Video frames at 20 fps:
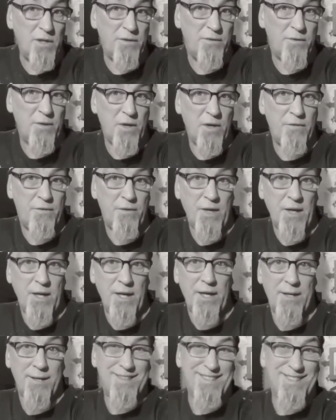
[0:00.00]
If you
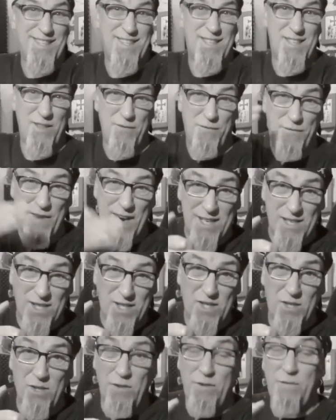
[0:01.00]
like, there's the fast
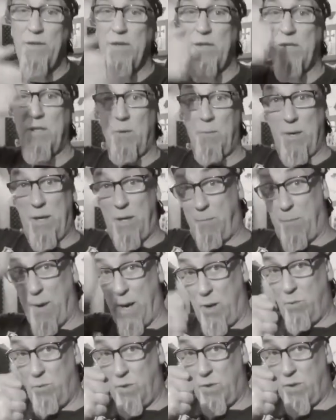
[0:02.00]
stuff, there's the big
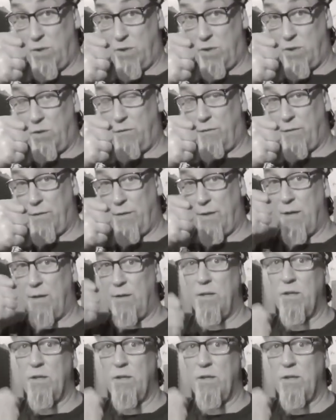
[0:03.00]
pounding stuff, and then